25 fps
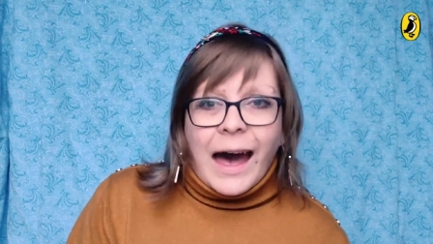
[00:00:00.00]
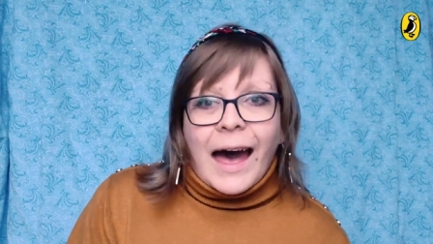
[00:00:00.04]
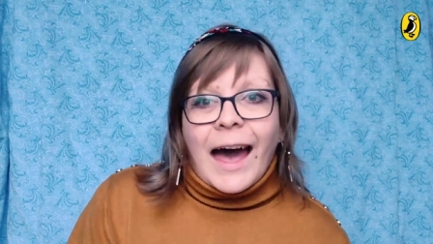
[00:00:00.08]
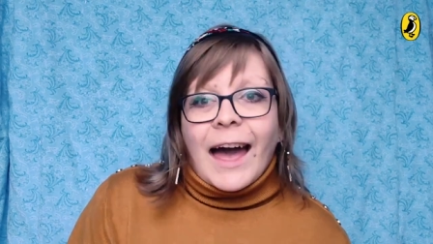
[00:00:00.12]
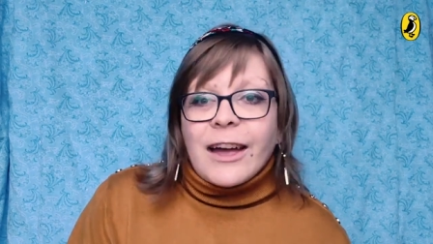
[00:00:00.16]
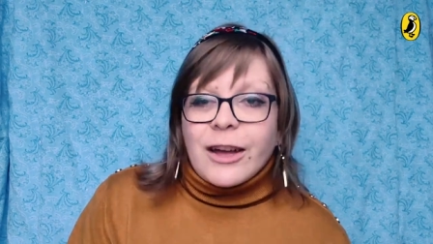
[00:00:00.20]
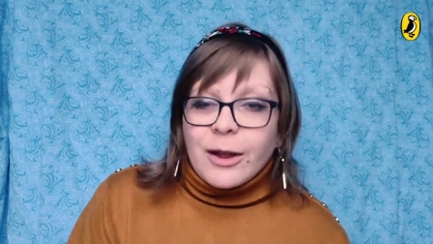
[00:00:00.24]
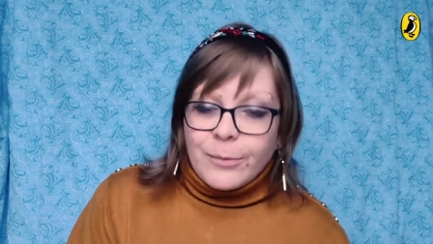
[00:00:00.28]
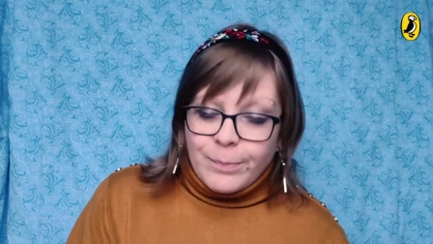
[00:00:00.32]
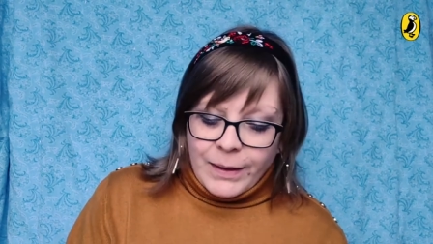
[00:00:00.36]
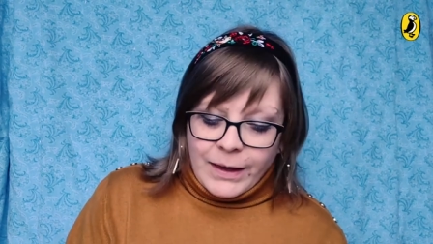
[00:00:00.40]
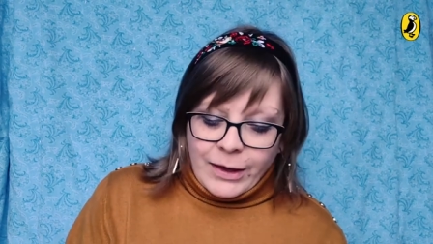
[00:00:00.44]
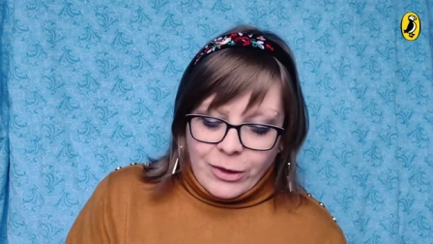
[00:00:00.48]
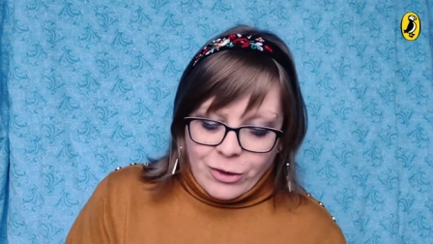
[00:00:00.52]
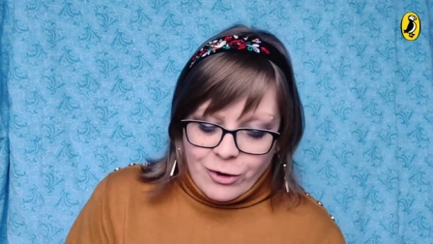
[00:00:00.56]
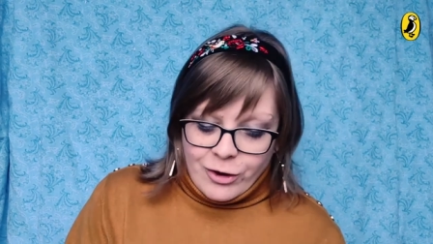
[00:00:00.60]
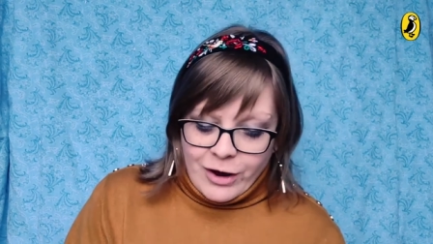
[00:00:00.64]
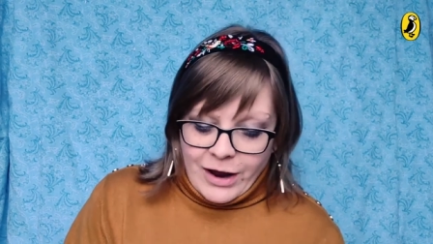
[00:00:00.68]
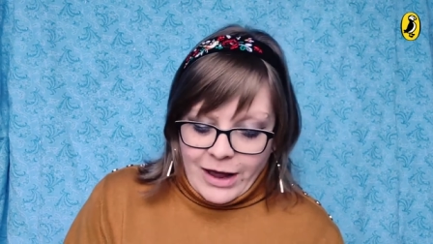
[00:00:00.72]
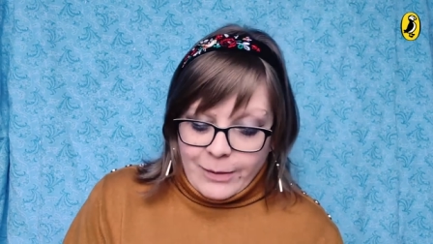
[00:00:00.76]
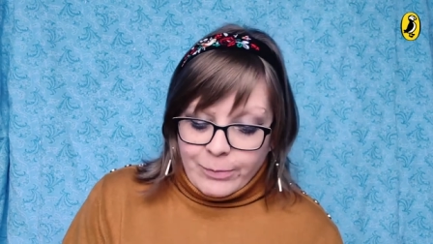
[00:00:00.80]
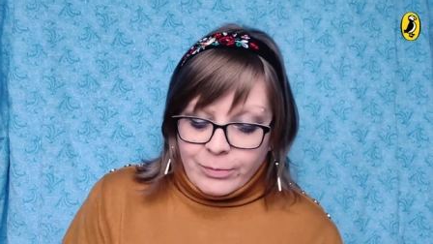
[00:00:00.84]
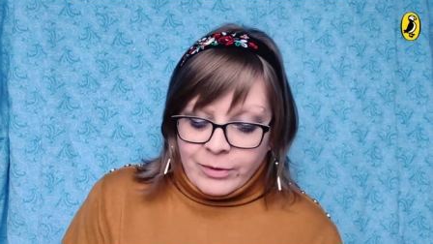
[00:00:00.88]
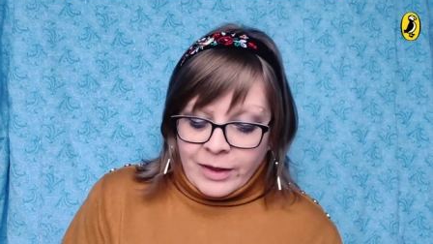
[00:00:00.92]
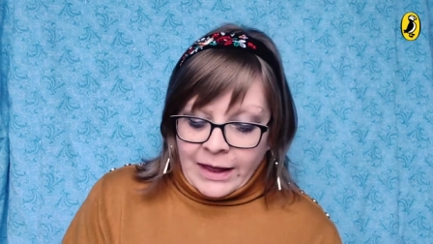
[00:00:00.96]
I could
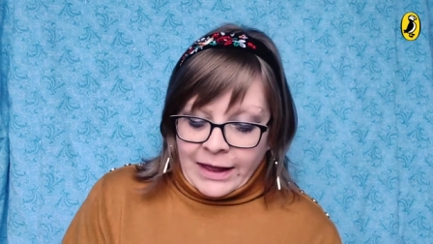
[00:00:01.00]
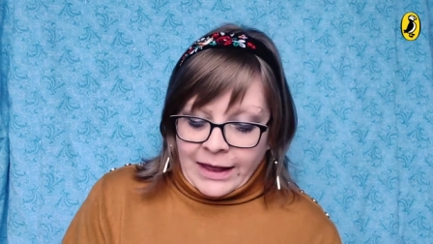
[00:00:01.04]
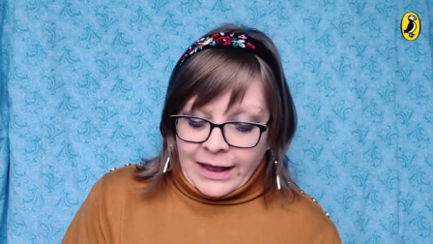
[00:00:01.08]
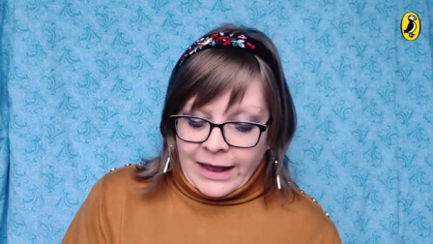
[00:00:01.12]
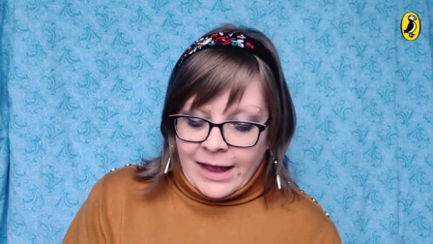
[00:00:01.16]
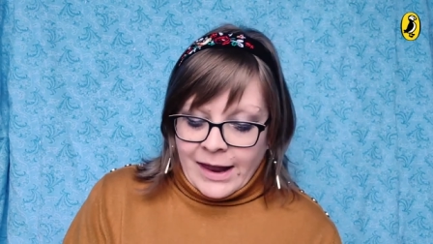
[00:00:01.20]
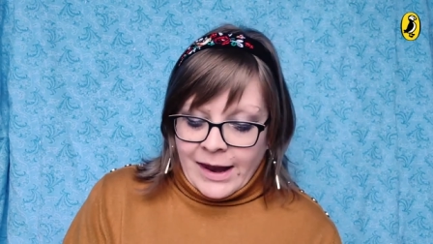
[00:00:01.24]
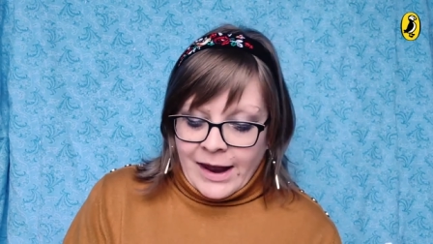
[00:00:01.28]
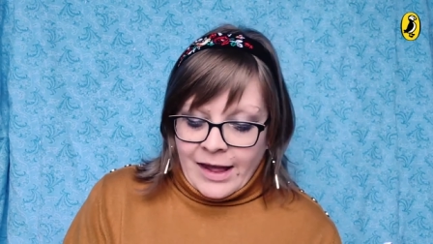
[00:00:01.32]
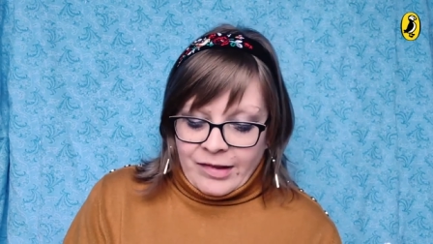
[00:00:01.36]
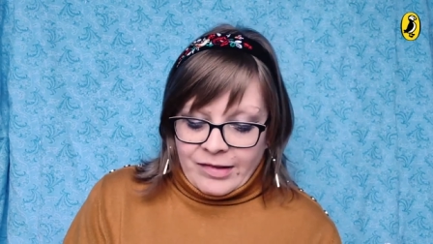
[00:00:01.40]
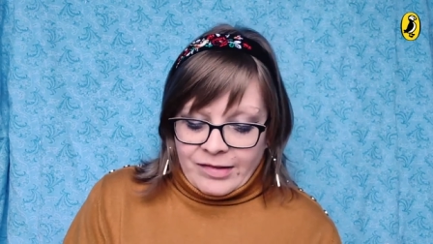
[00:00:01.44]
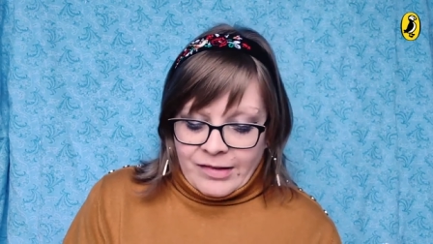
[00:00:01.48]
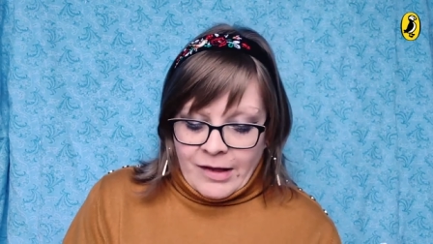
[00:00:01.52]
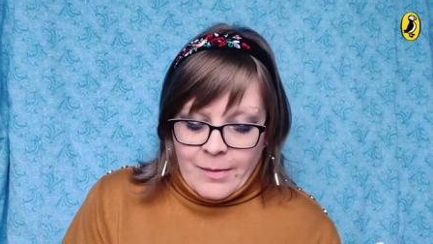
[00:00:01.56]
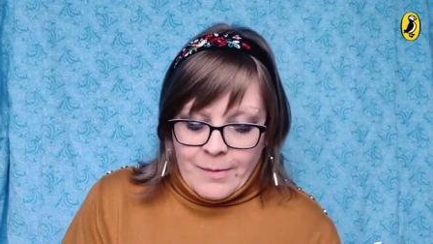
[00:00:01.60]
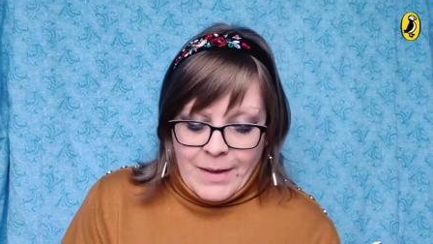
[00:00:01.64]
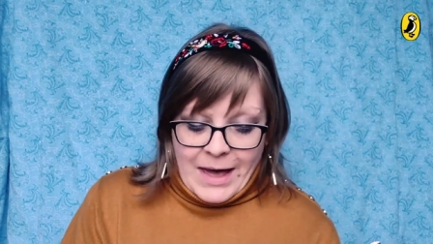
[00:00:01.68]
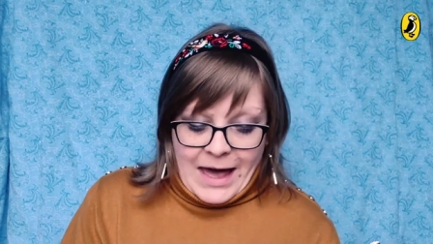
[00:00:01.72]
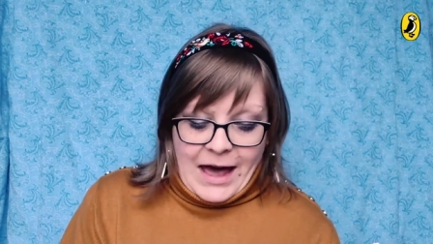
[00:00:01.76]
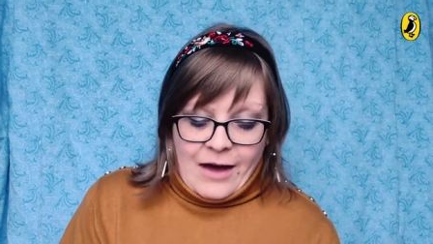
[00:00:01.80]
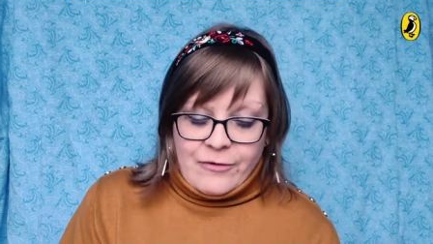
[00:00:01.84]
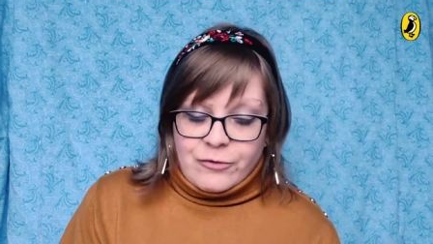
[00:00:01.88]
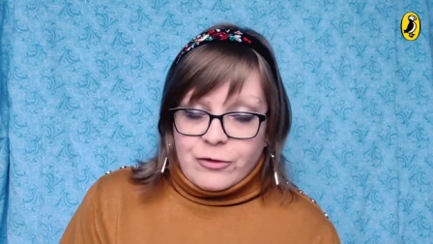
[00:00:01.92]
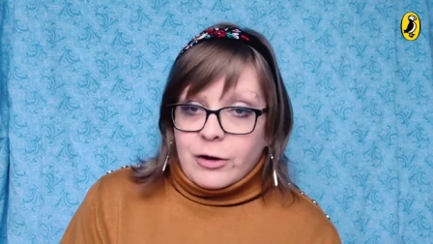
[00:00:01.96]
picture Abe Lincoln at
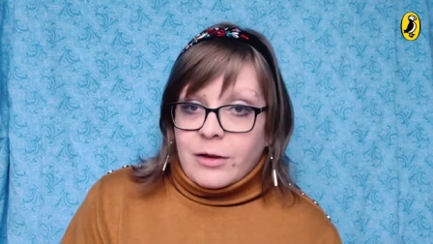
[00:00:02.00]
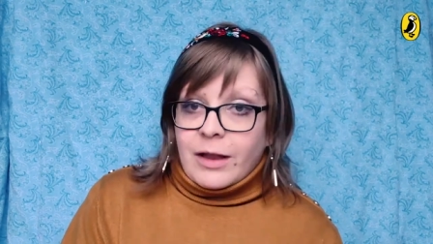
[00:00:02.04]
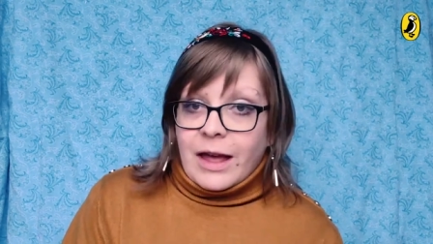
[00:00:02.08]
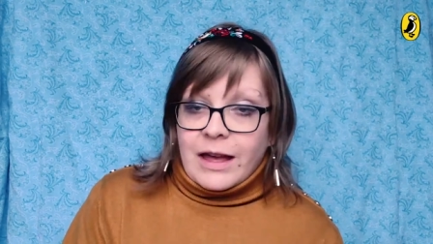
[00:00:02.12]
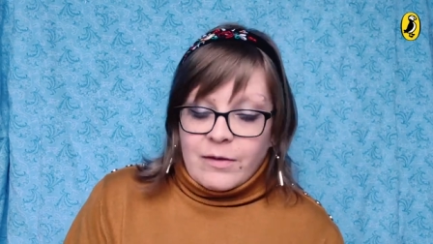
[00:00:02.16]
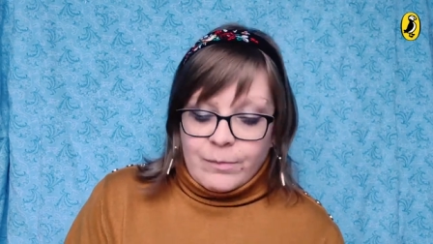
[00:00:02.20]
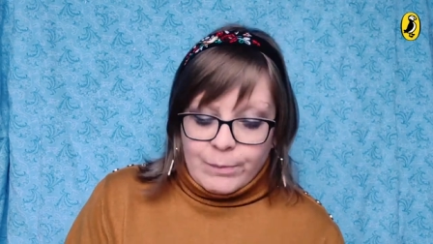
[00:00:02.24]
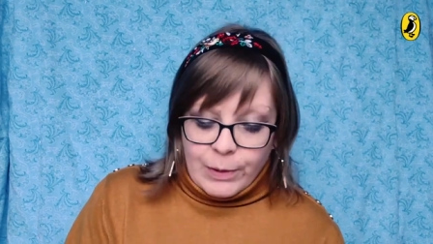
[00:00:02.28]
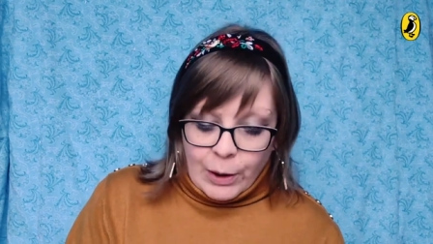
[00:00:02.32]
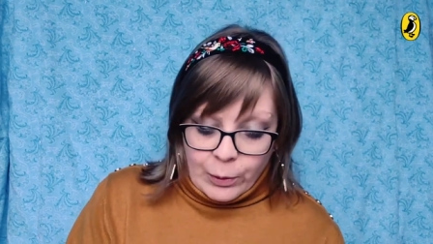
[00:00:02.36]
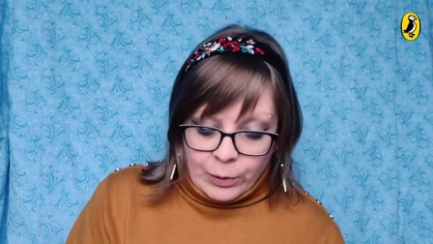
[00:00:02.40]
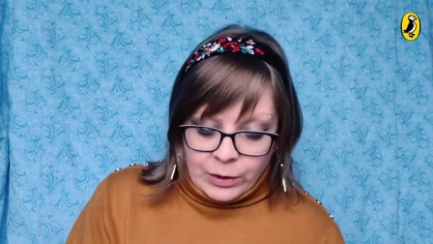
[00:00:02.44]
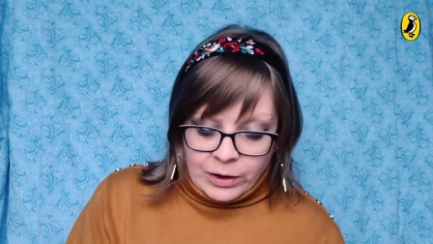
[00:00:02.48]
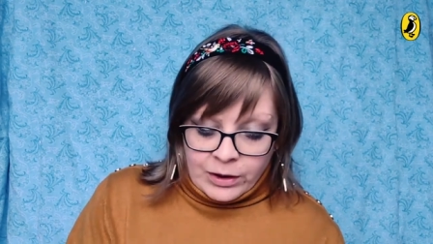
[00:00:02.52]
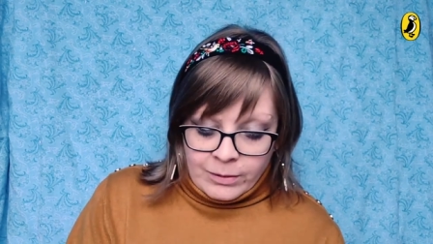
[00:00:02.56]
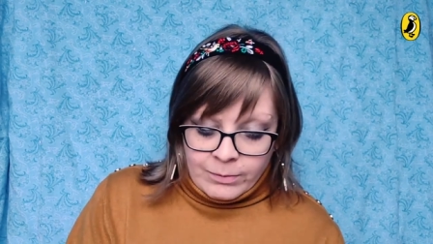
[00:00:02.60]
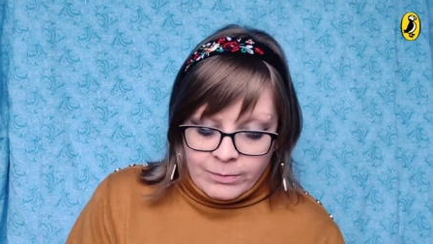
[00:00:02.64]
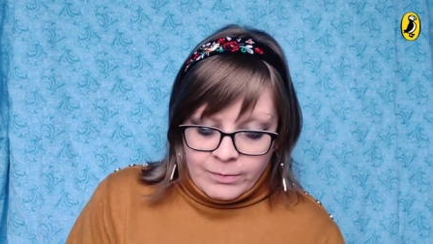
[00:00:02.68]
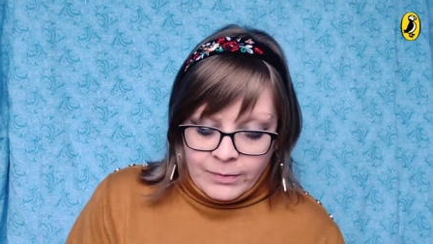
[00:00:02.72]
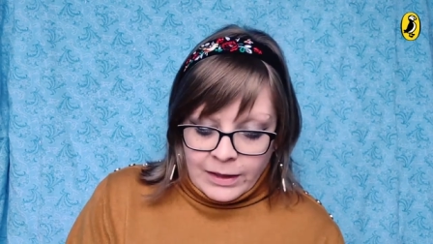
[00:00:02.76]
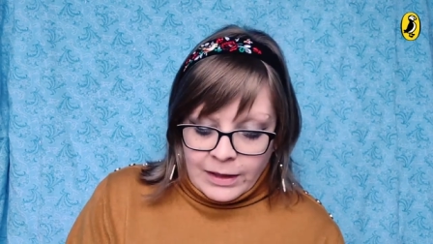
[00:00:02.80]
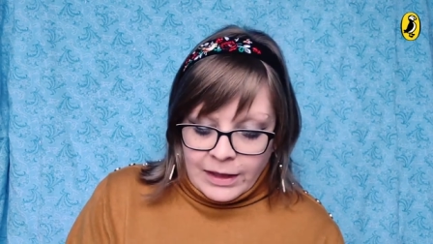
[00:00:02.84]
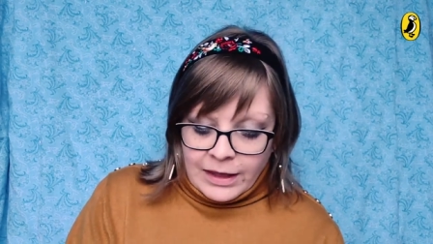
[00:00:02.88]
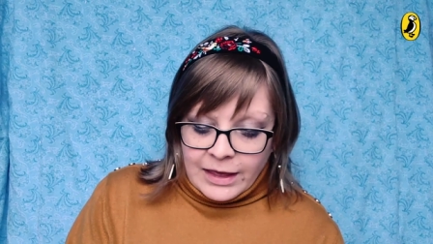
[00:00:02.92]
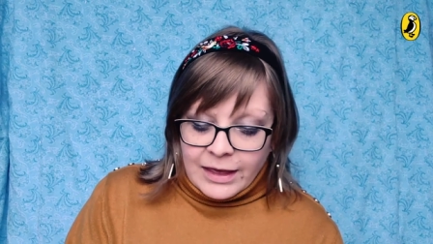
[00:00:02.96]
some afterlife
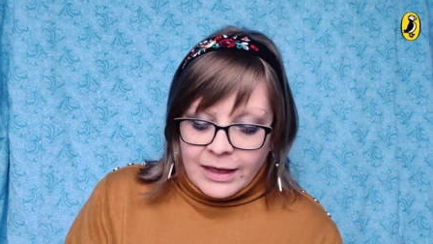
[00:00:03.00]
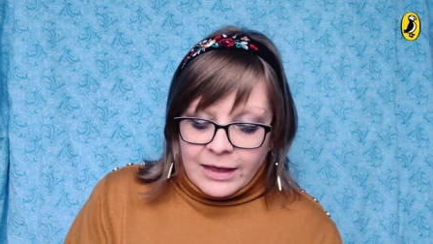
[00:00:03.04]
podium,